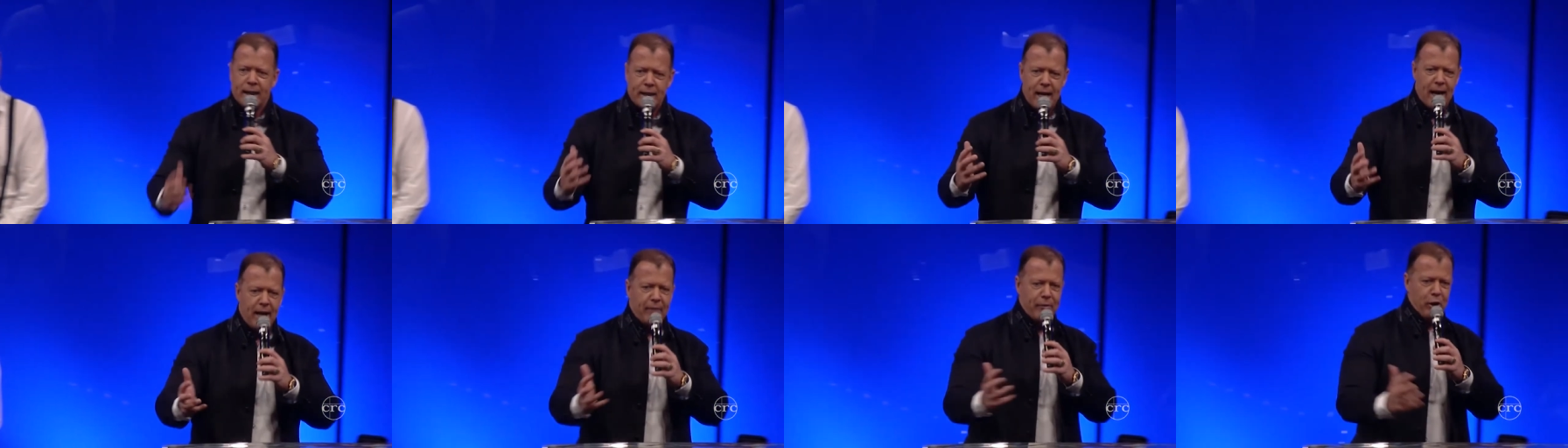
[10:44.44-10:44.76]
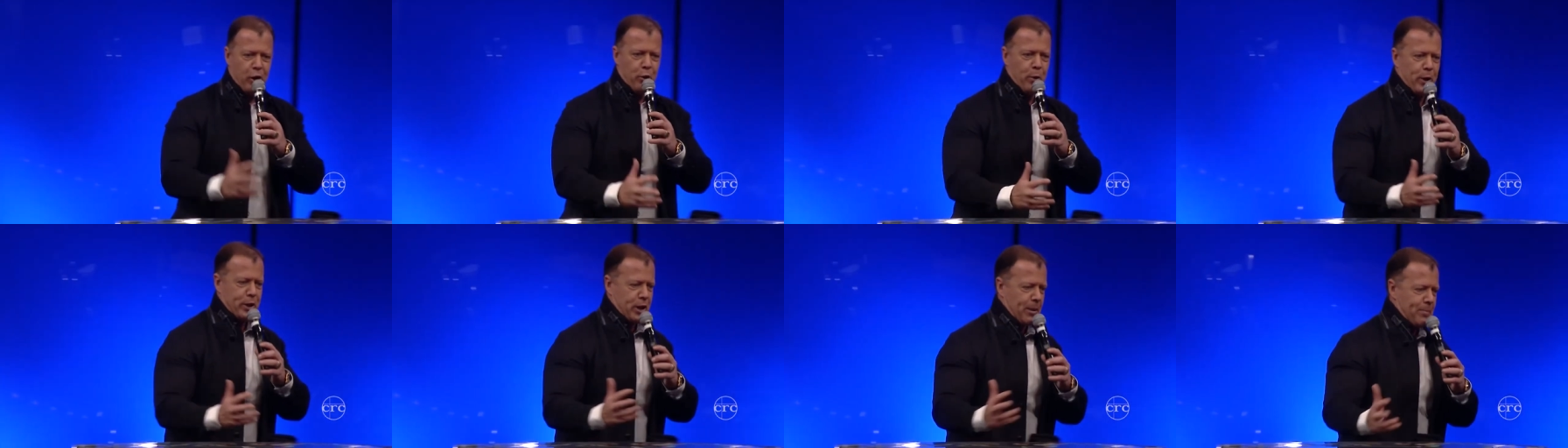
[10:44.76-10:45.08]
David,
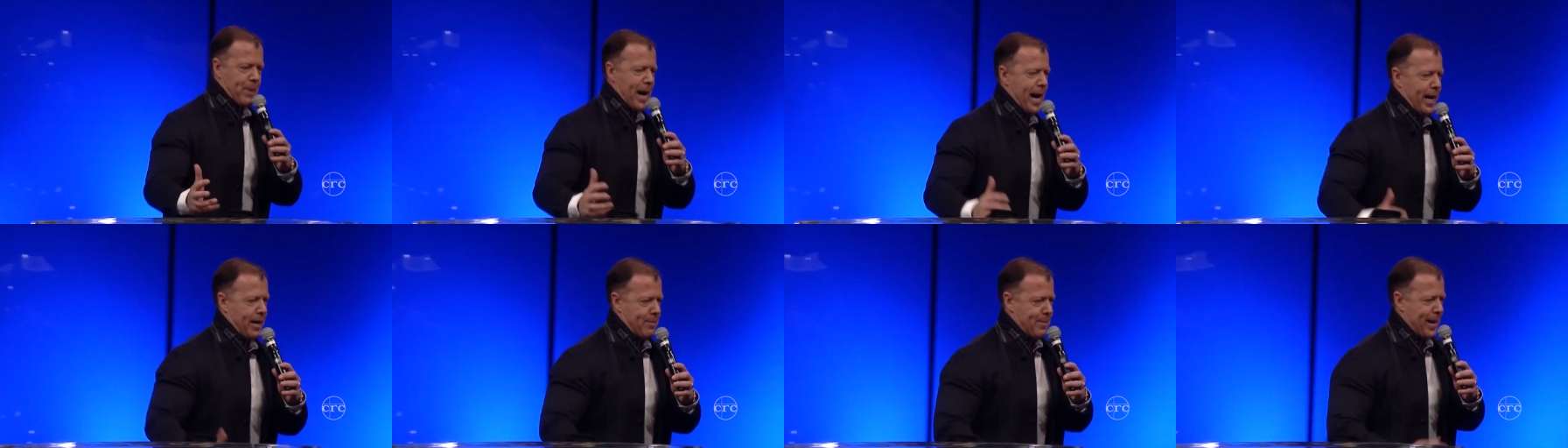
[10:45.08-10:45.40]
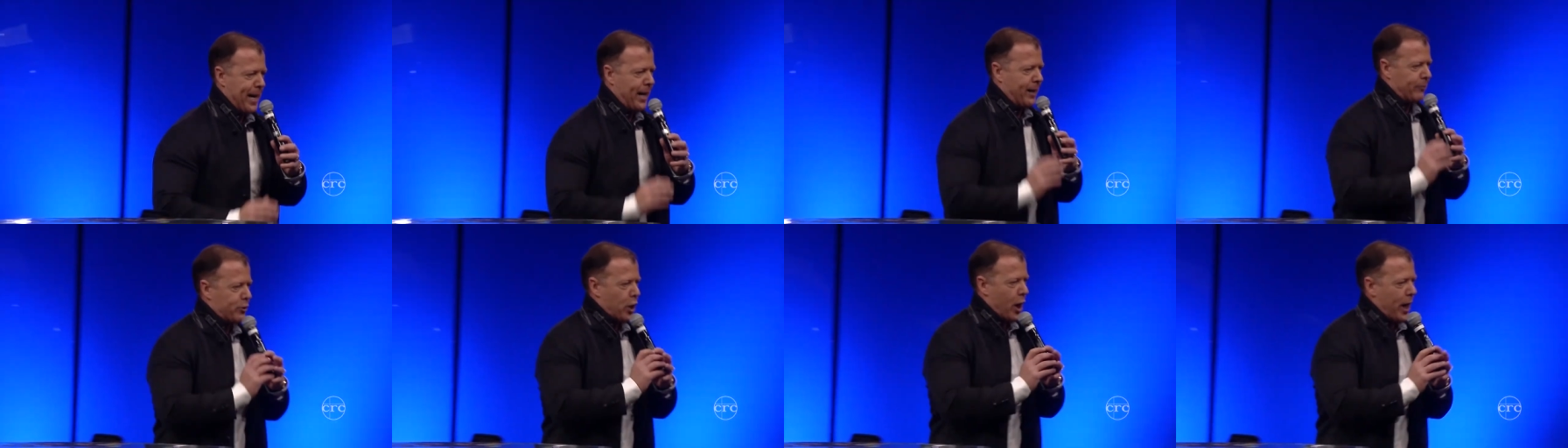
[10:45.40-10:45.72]
who was a mighty
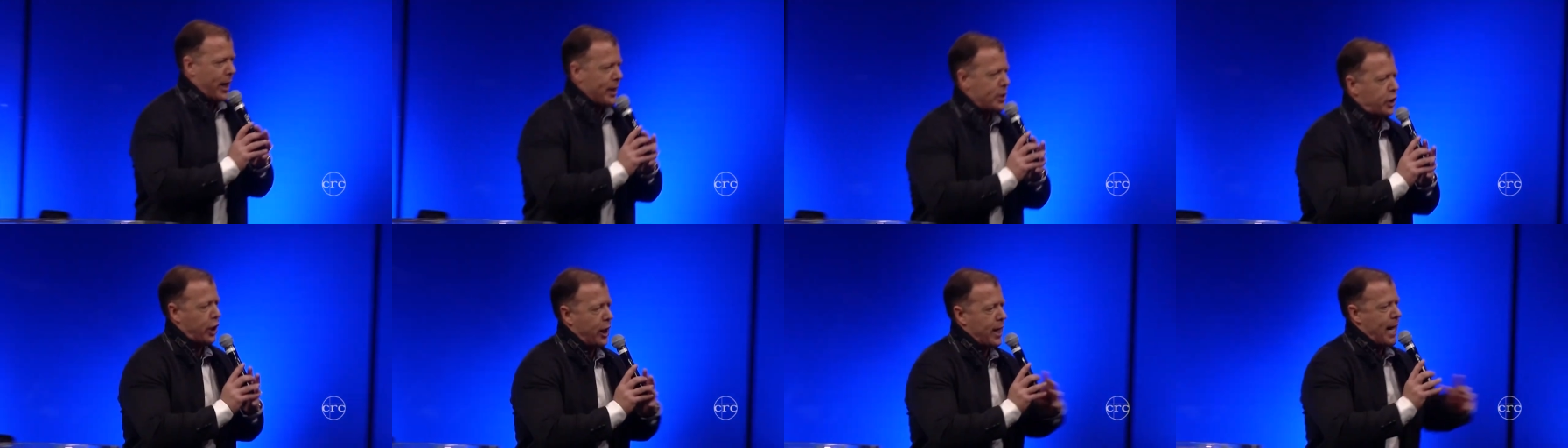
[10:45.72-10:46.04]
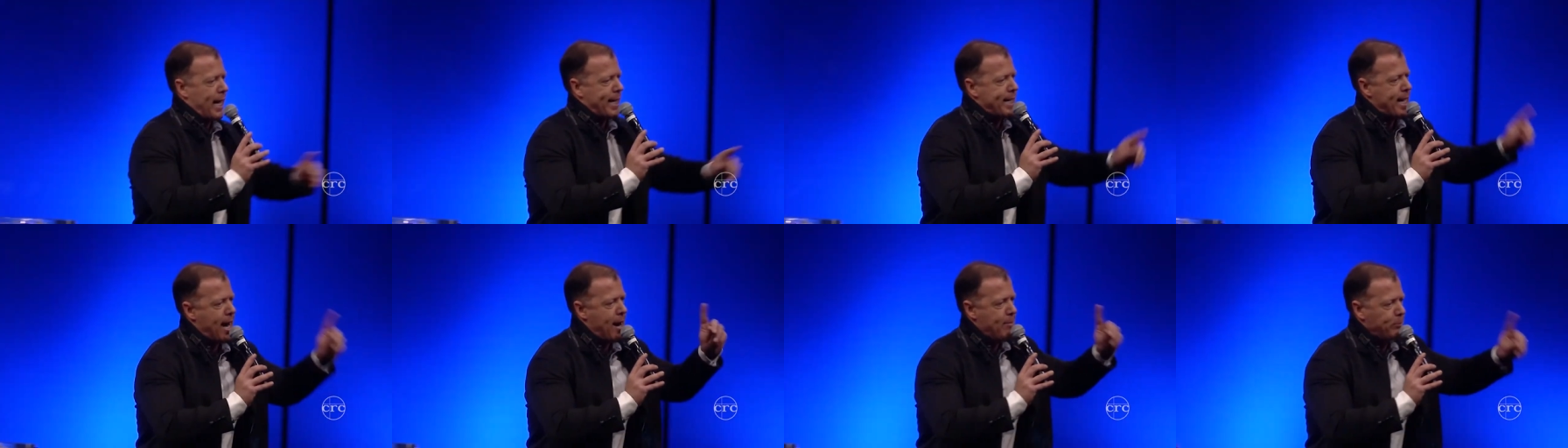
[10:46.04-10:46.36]
man of God, he said,
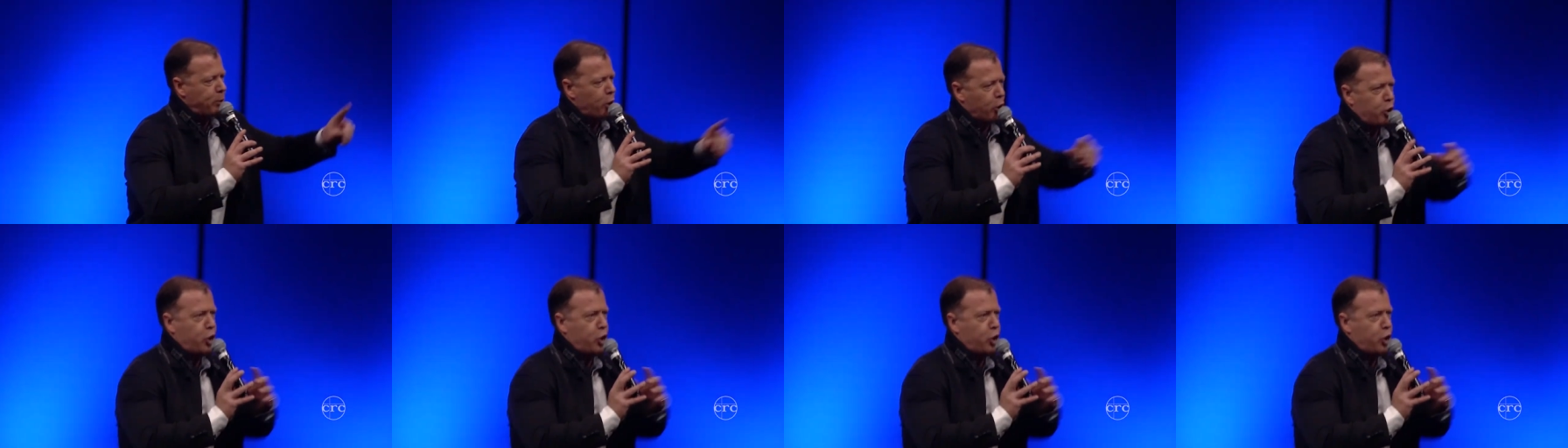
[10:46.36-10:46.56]
I come to